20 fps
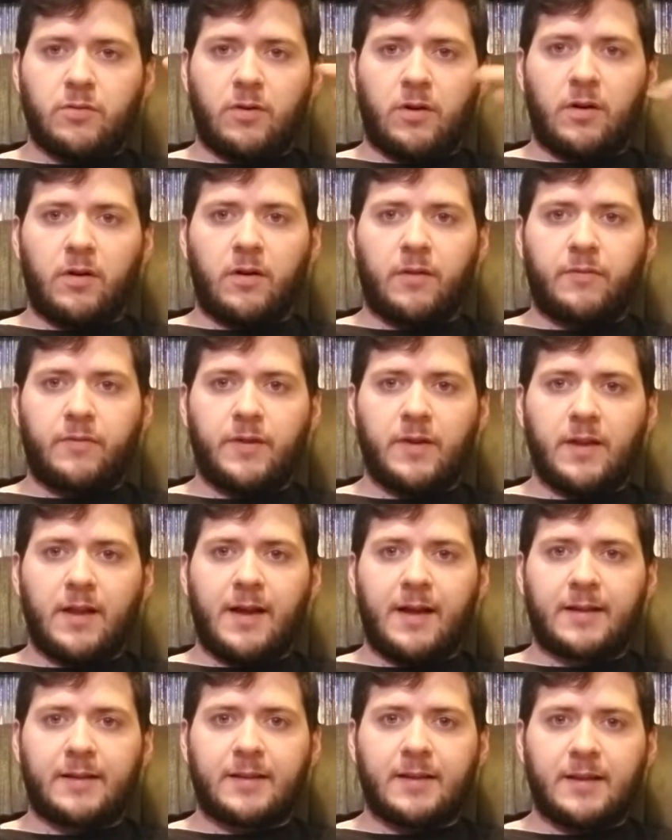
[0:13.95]
or I feel
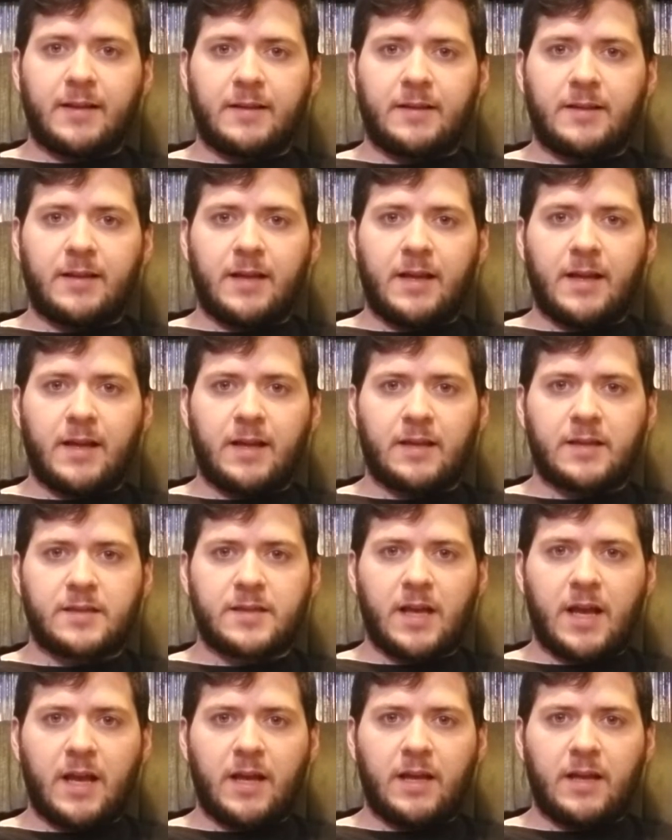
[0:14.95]
like the
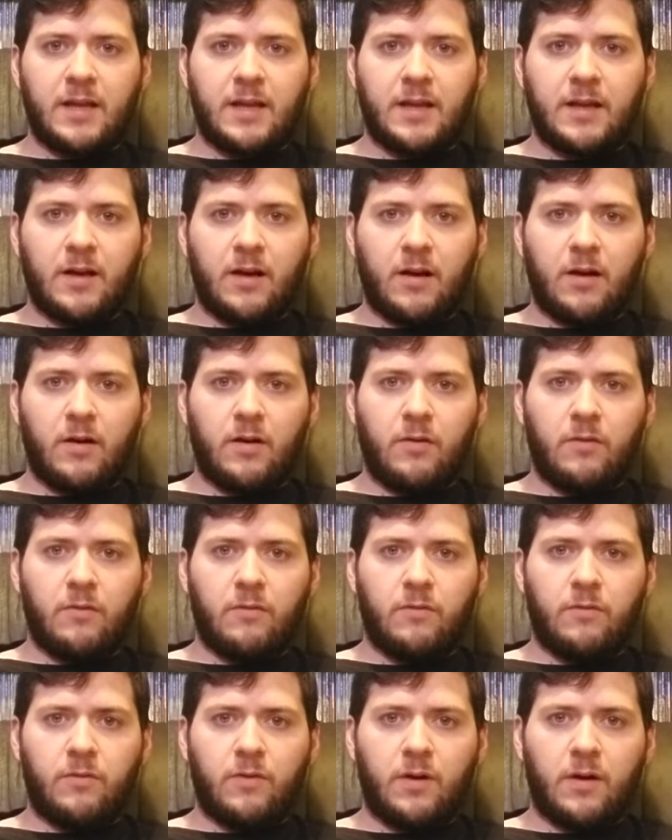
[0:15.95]
anxiety of